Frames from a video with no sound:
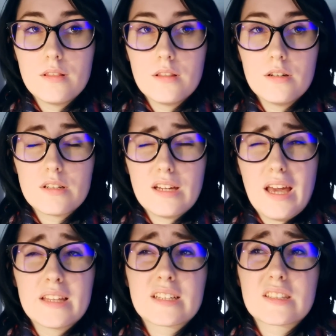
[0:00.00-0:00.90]
look
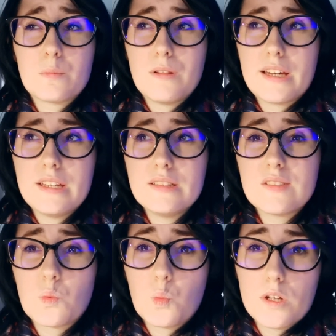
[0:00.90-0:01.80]
and
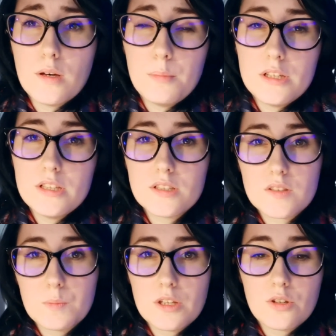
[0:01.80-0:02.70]
explains what
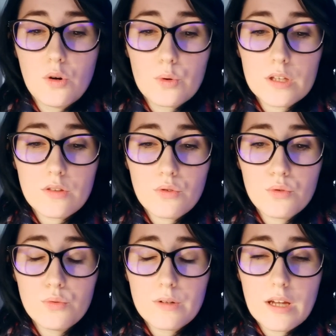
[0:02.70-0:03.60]
Amelia's been going
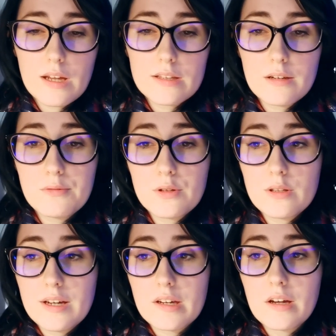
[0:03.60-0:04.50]
through, and I feel
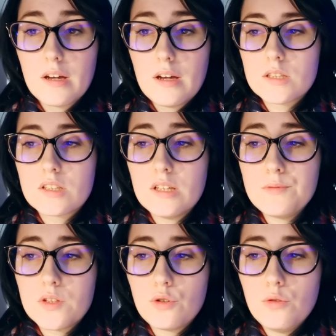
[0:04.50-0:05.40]
like it
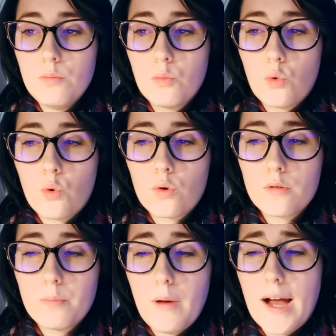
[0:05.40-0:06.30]
gives her
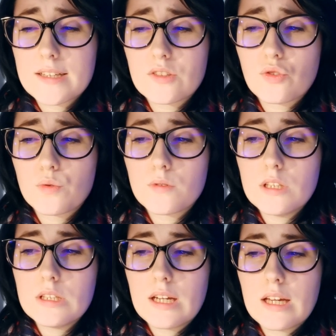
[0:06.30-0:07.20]
more
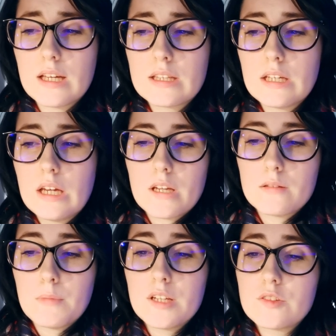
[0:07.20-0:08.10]
backstory and
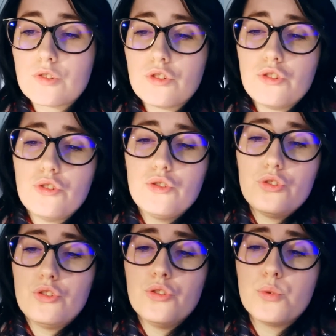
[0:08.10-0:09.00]
it makes
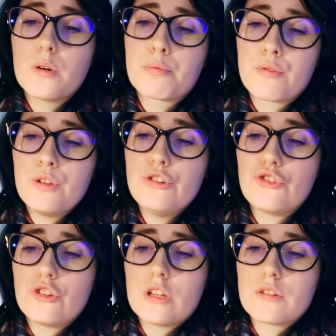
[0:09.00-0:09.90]
you
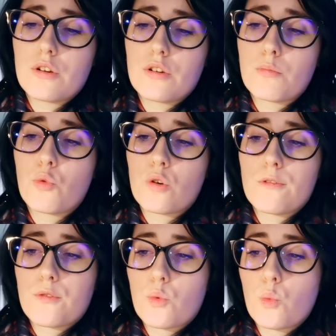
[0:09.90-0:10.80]
appreciate her
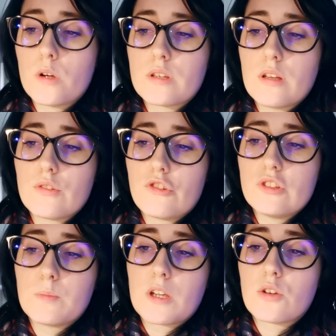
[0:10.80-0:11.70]
more for what
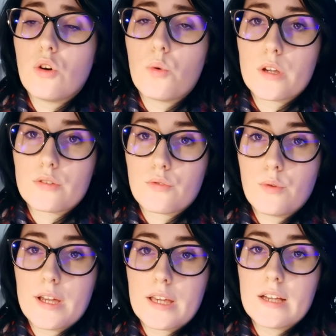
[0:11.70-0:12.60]
she's been going
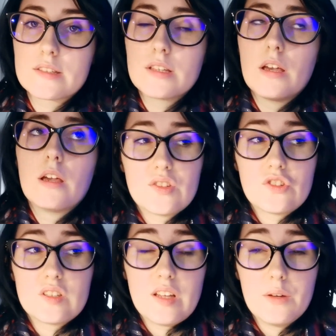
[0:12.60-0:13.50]
through, I guess.
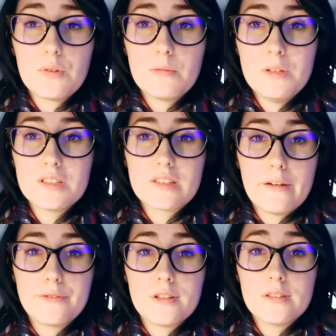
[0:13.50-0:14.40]
Stay With Me is
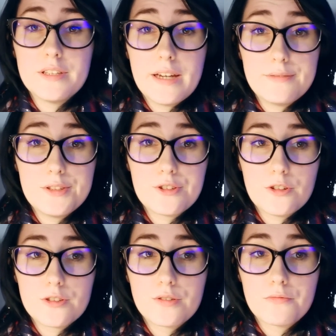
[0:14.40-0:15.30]
definitely
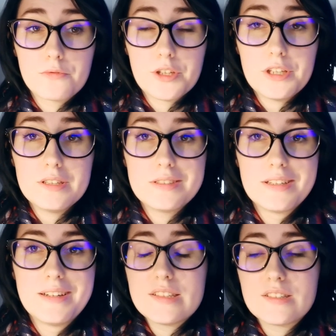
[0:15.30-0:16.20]
heavier to read.
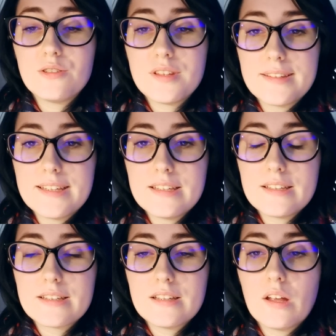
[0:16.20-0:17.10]
I still
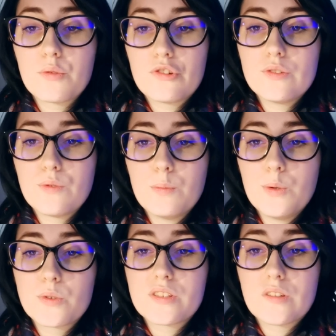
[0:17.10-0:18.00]
think, She's With
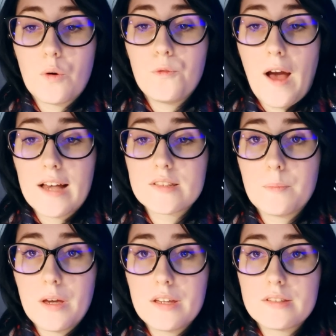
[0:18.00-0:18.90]
Me was so
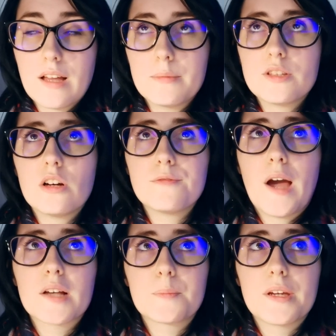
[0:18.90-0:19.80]
fast-paced. I mean, not
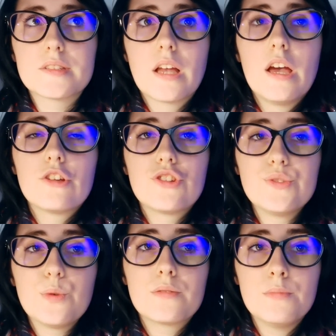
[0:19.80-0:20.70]
fast-paced.
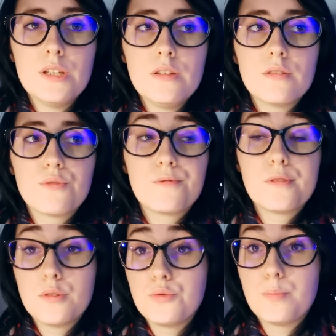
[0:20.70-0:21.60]
She's With Me
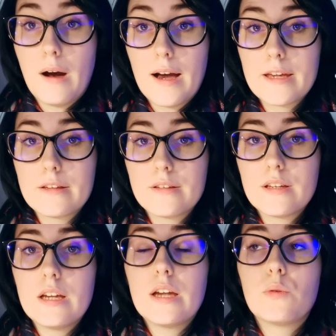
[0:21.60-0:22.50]
flew by.
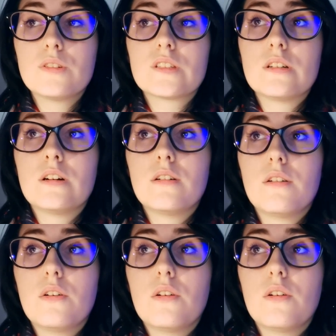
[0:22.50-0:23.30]
It was a